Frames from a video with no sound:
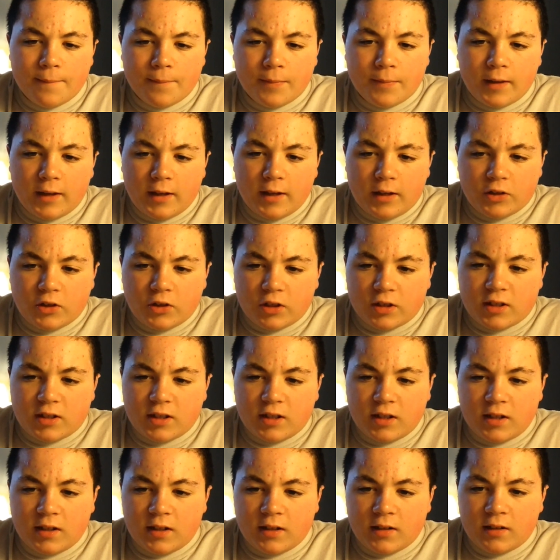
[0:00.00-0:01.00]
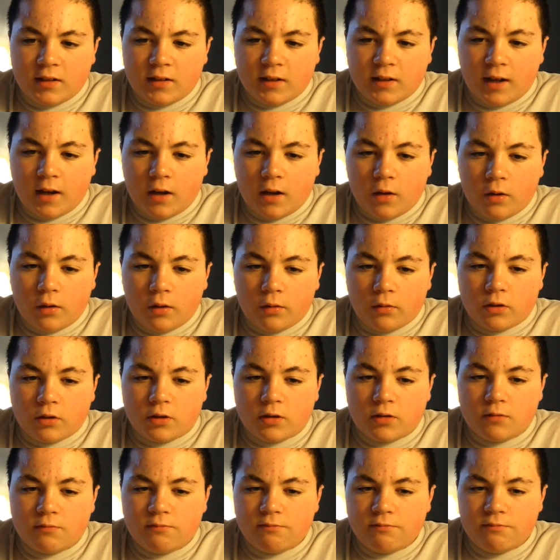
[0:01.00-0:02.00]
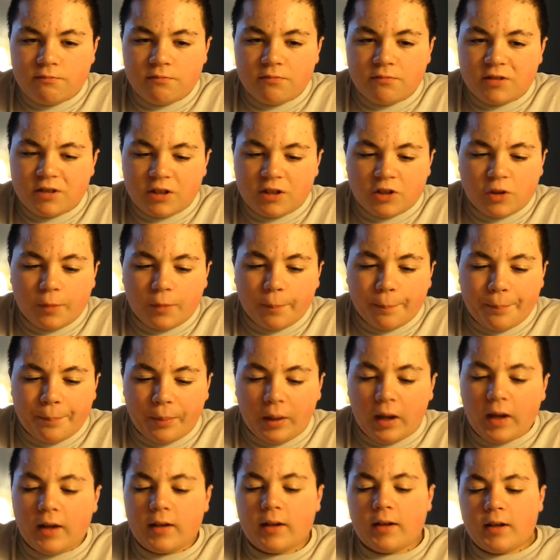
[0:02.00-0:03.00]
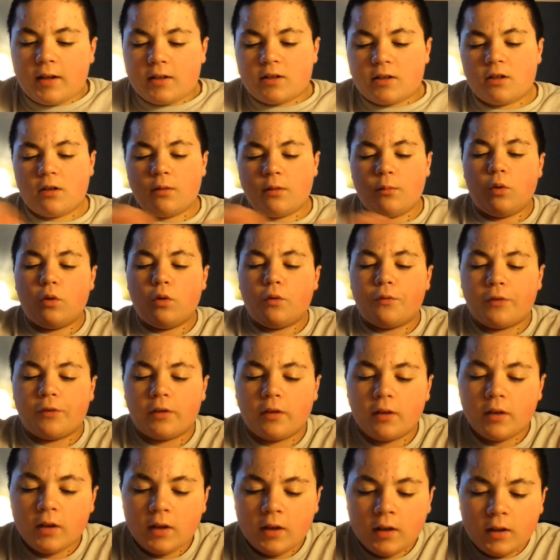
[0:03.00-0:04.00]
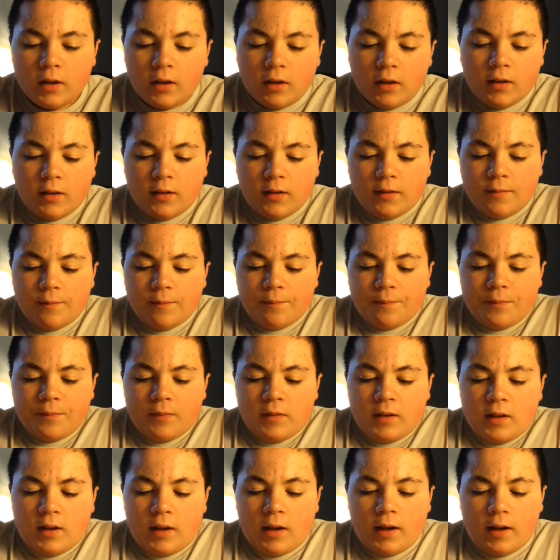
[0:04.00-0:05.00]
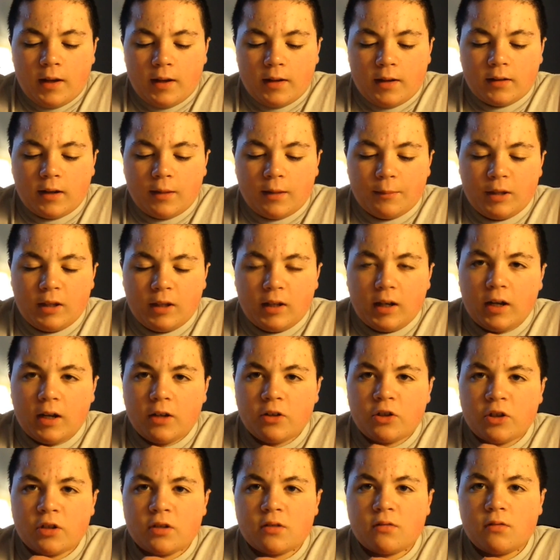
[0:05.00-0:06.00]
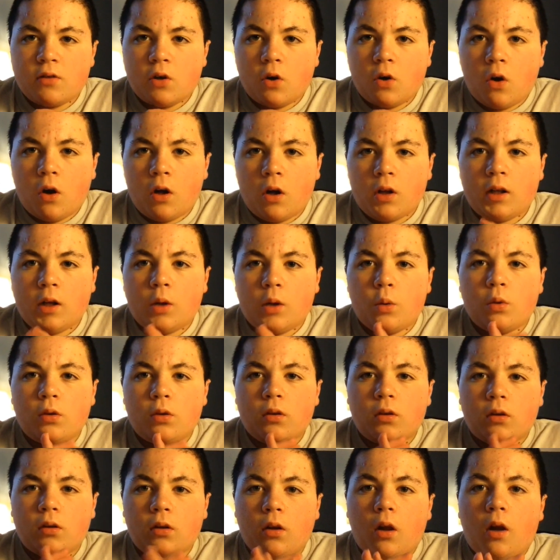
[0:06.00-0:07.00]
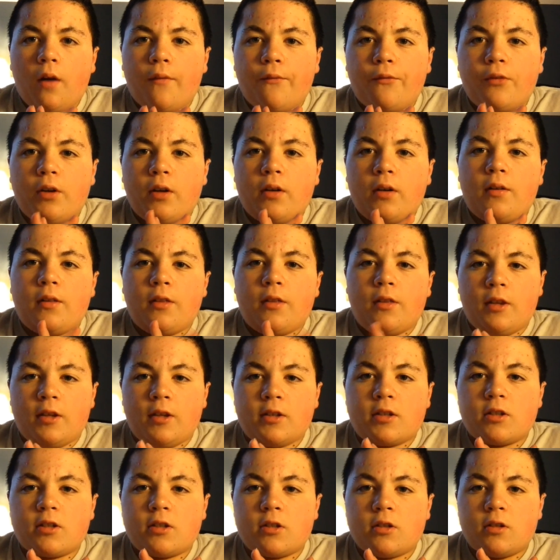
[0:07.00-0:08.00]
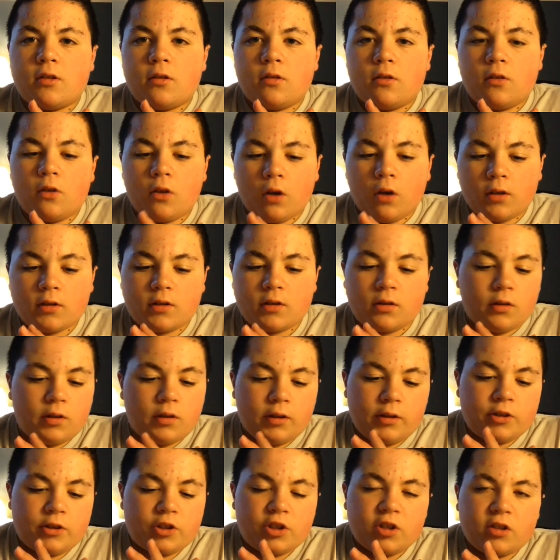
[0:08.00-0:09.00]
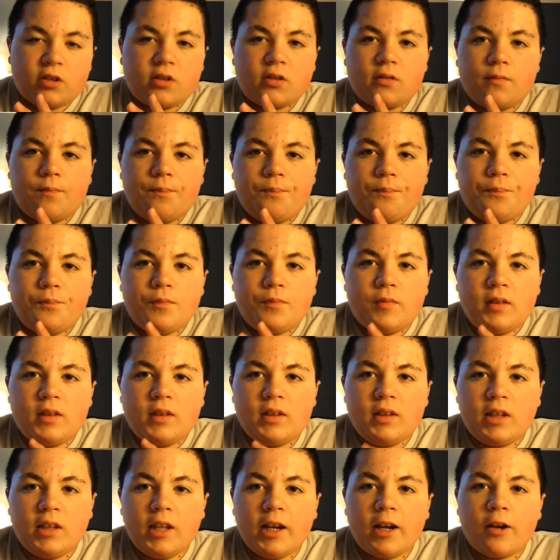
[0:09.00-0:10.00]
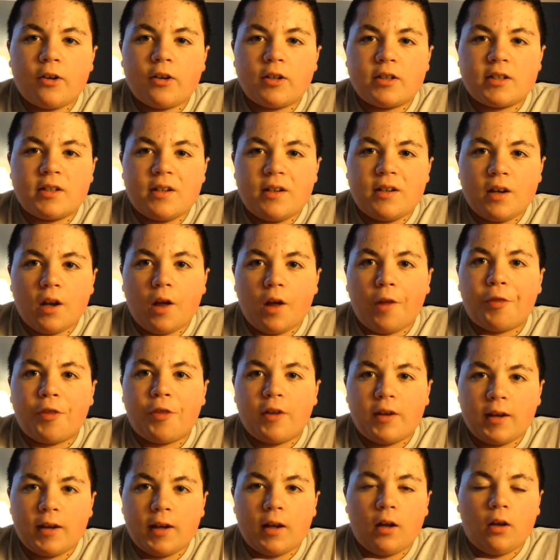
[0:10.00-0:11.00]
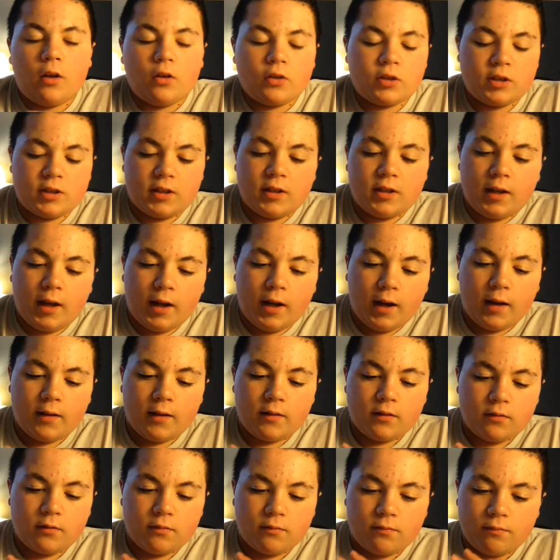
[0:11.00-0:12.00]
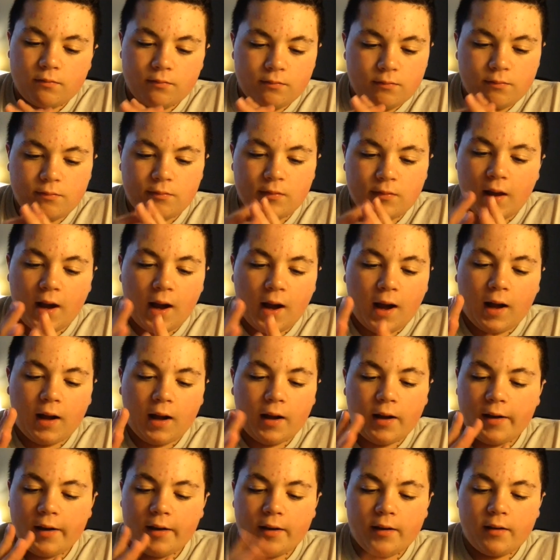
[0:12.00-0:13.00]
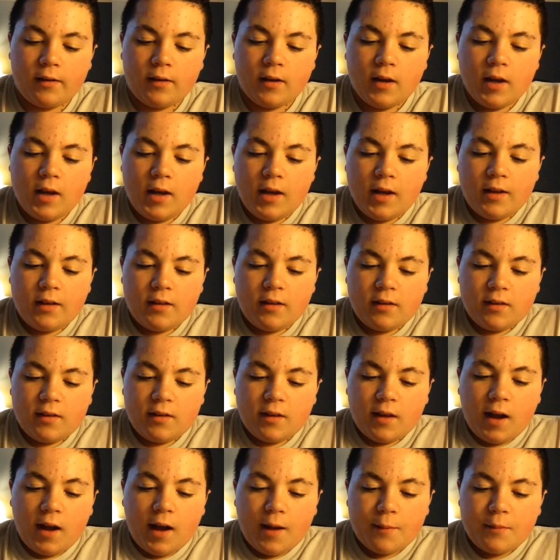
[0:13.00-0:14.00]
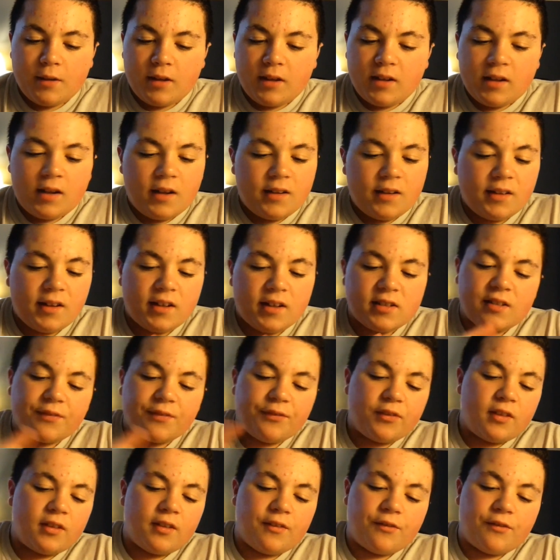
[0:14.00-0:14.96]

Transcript: And just seeing how he was such a badass in the movie. And, I mean, I just all out loved this Godzilla. It's just, there is nothing else that I mean, unless if in